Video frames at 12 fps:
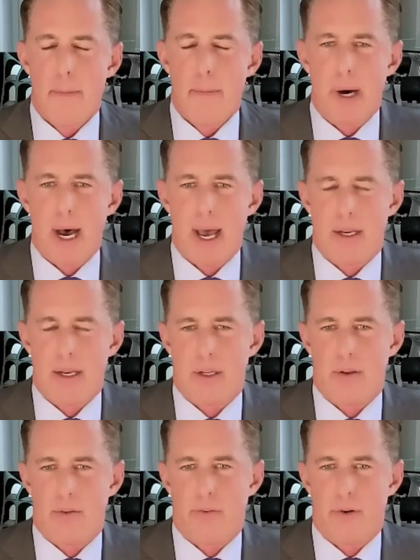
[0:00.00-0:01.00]
But
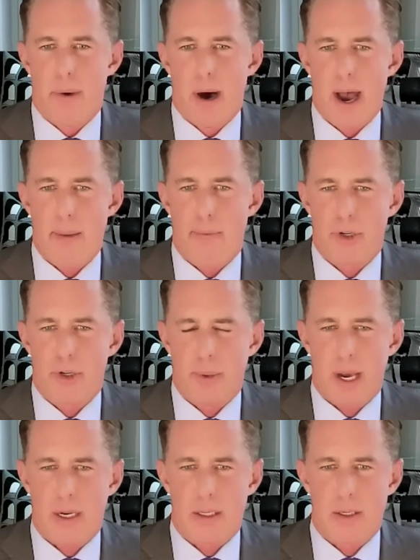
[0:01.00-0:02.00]
from my
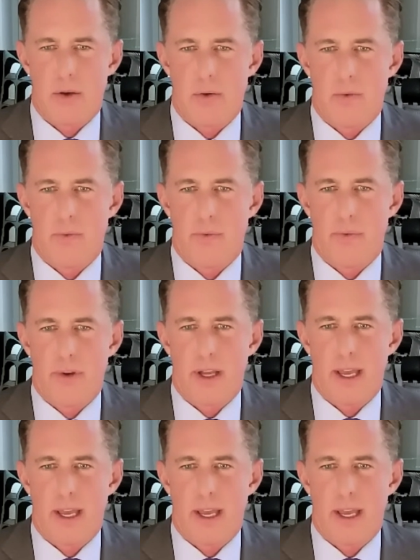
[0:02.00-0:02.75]
perspective,